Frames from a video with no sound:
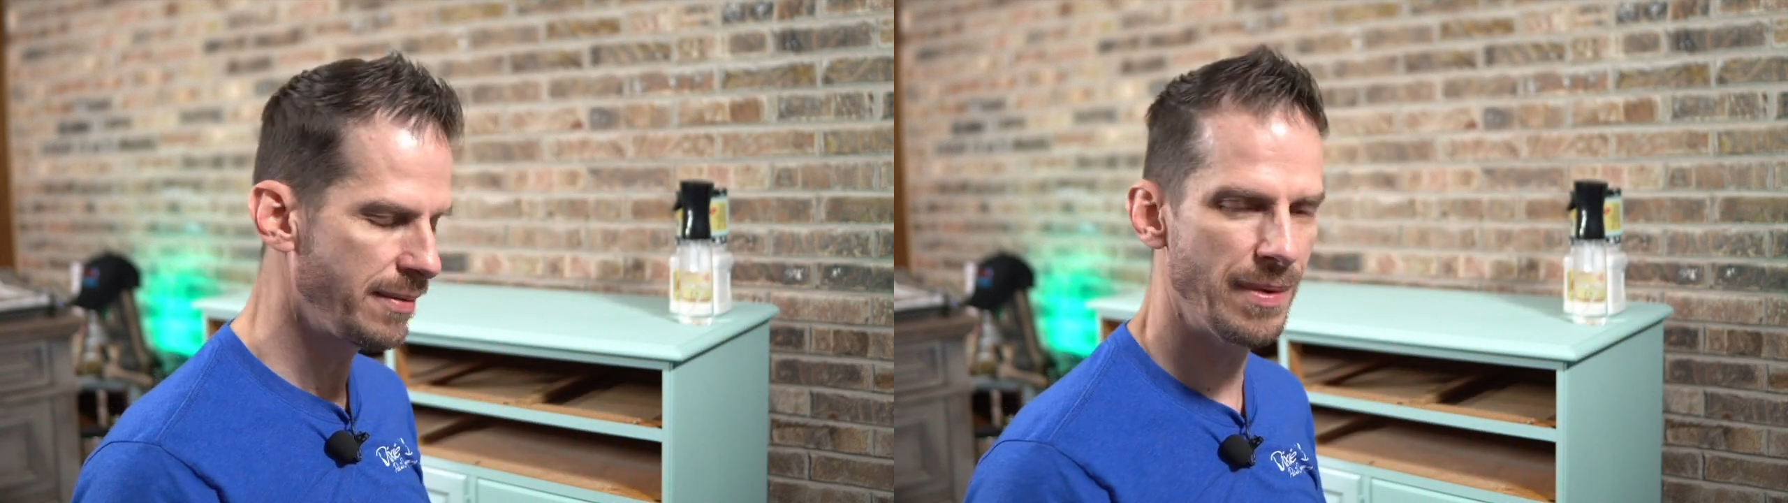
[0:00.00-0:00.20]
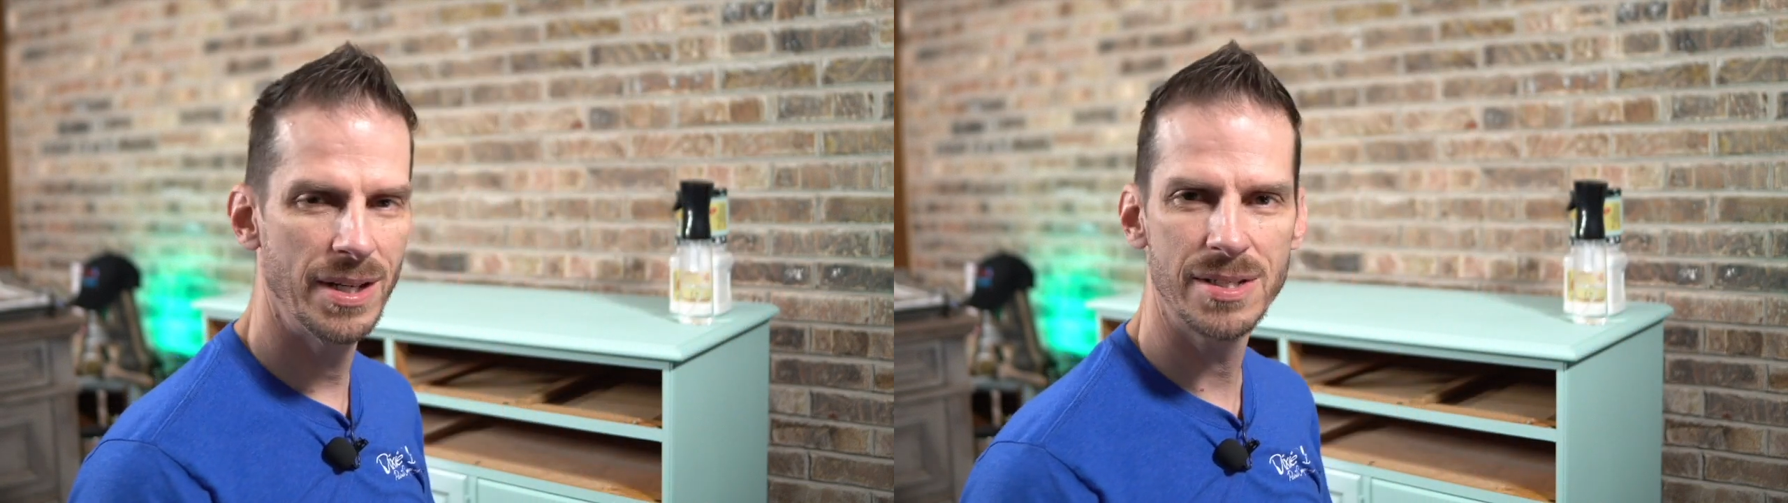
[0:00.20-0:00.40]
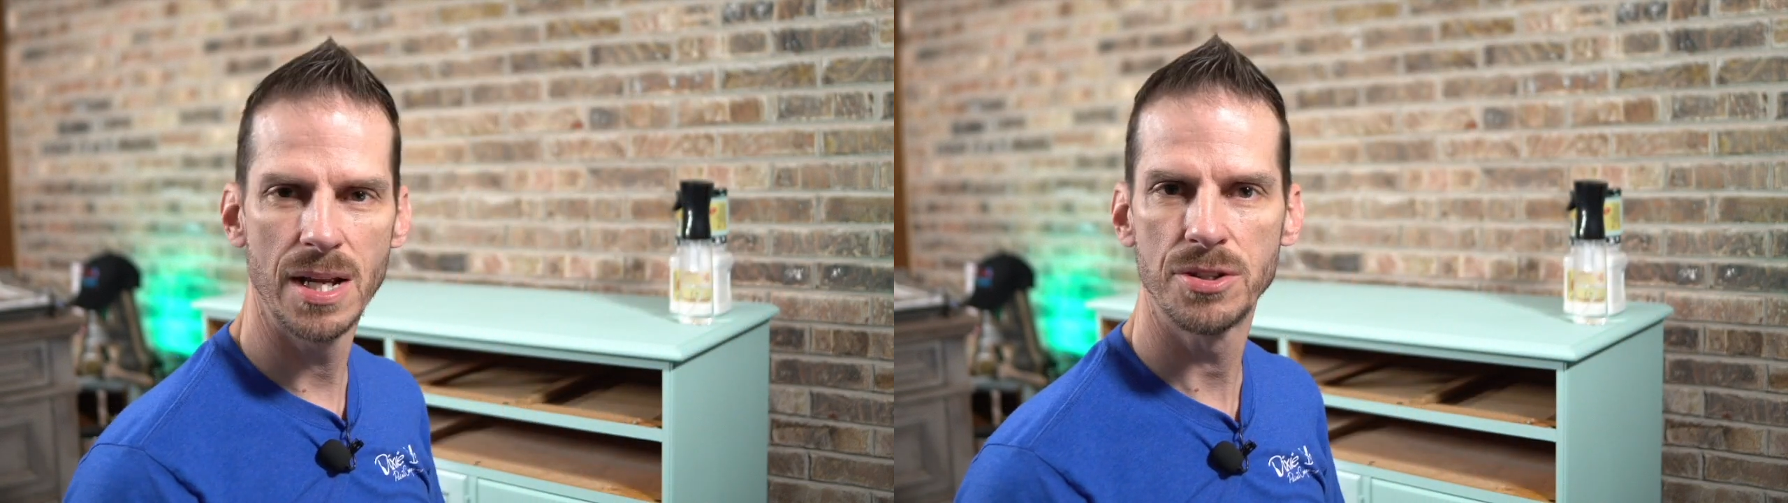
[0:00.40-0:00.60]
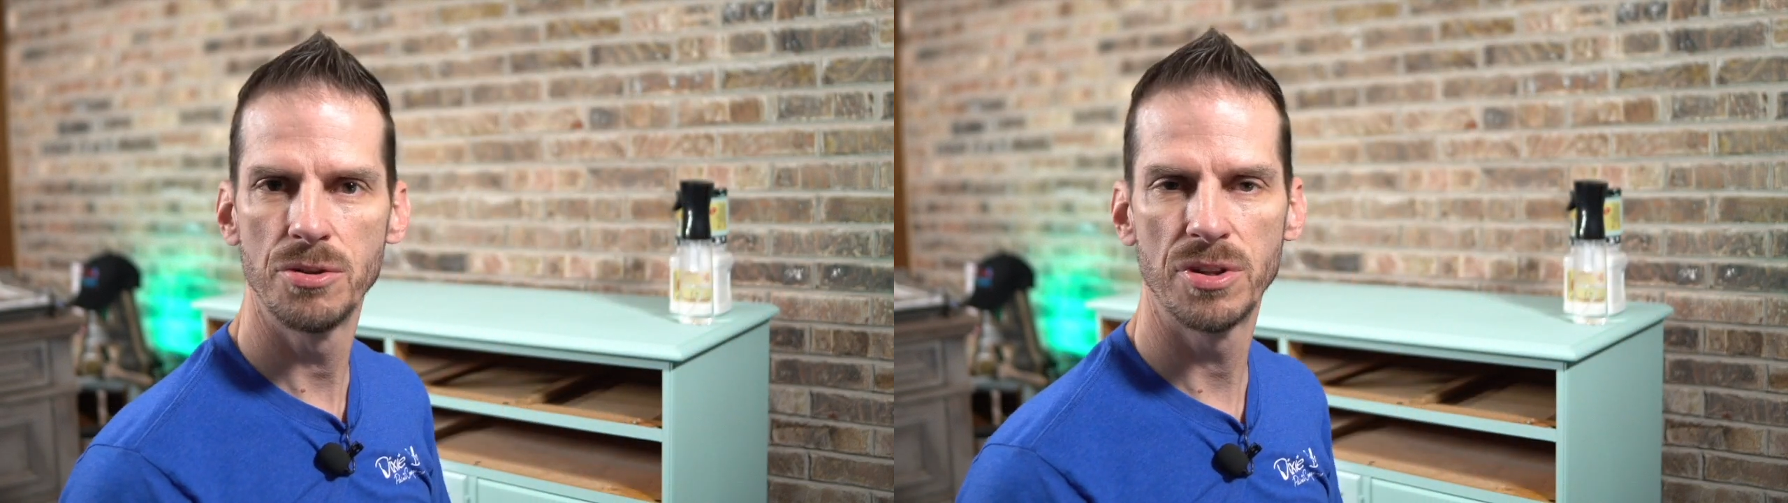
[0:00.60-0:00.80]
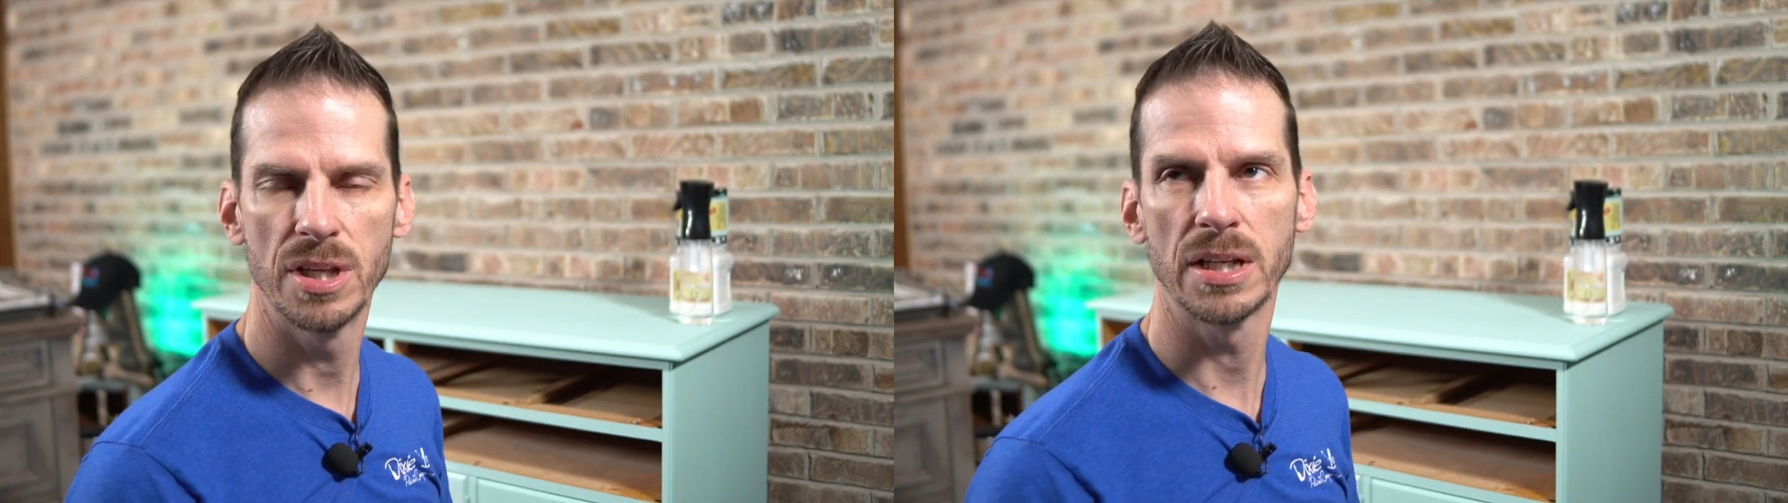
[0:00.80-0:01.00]
wet and it's
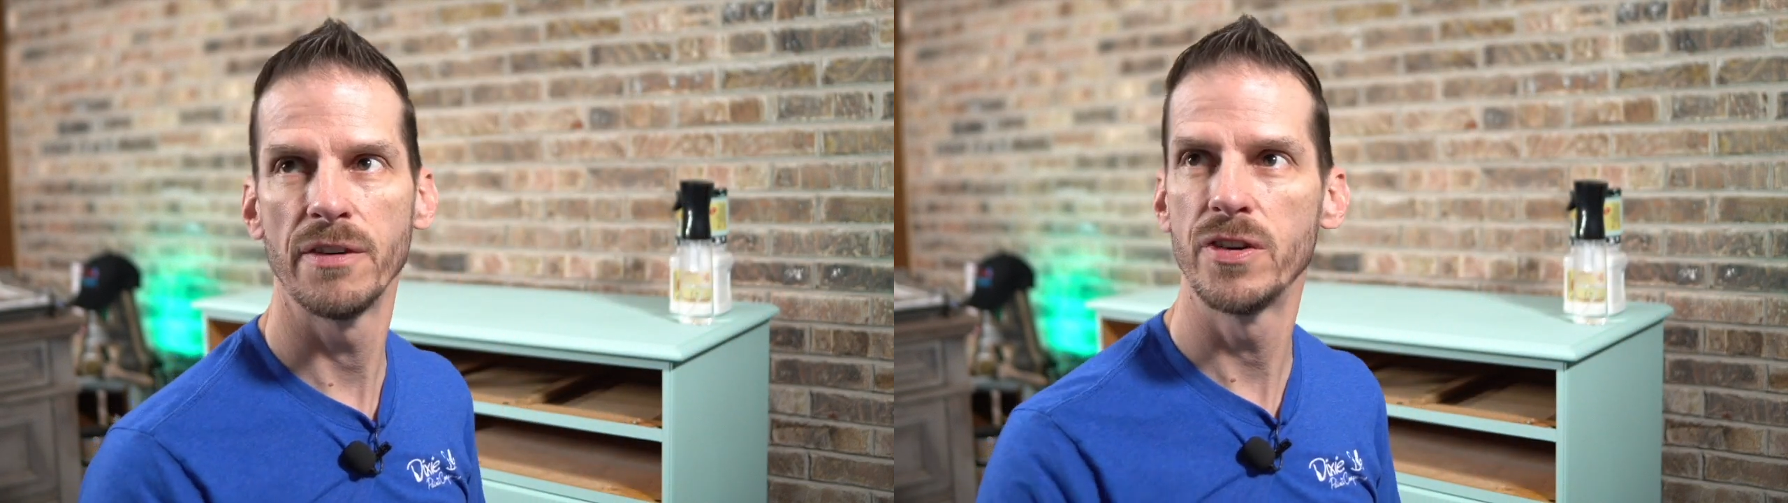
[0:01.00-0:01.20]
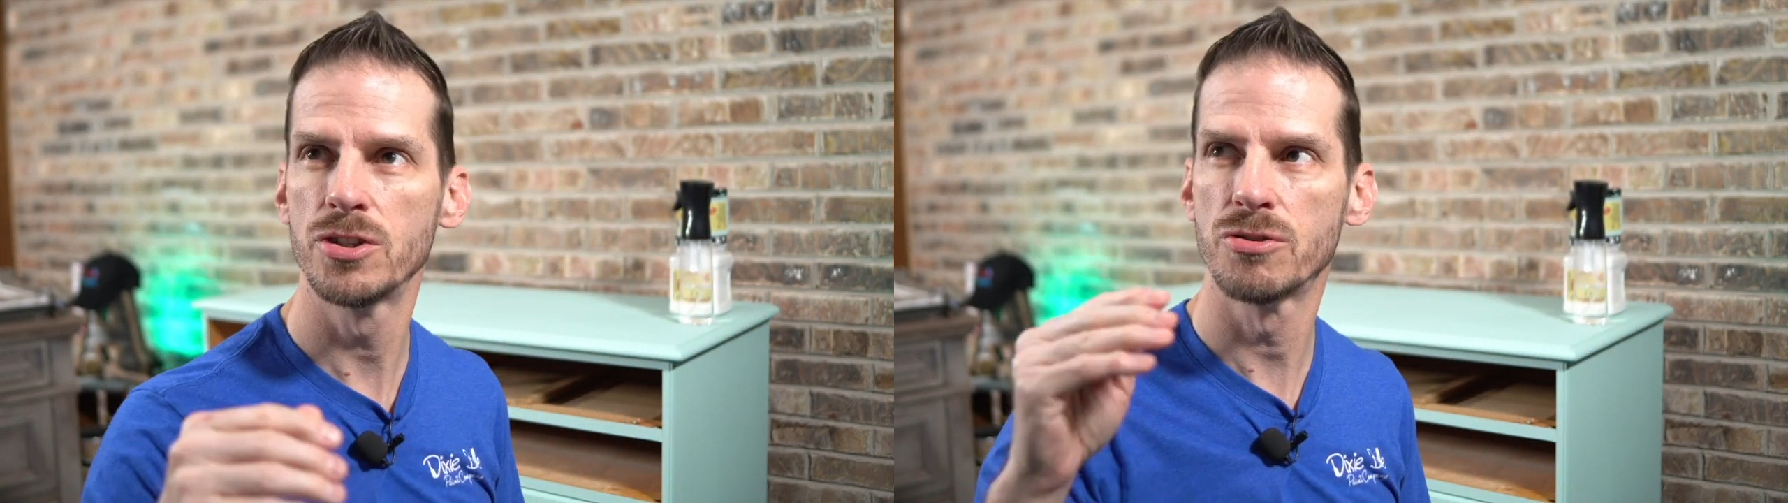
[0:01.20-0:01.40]
not too thick.